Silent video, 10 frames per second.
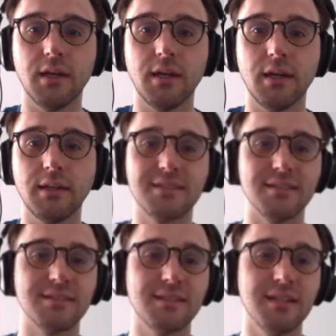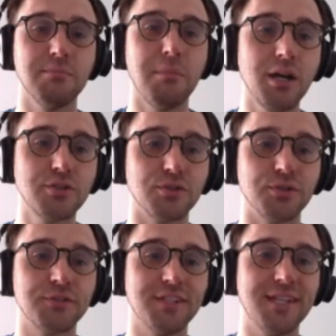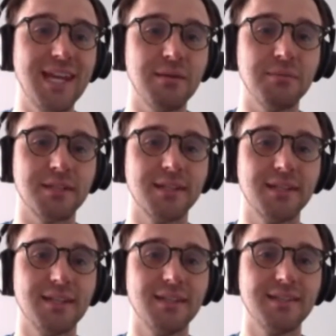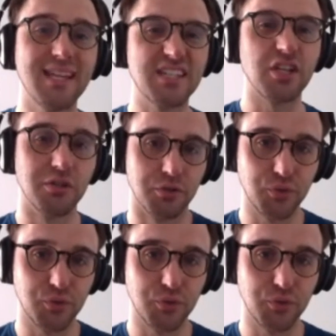test cases in modules named test_,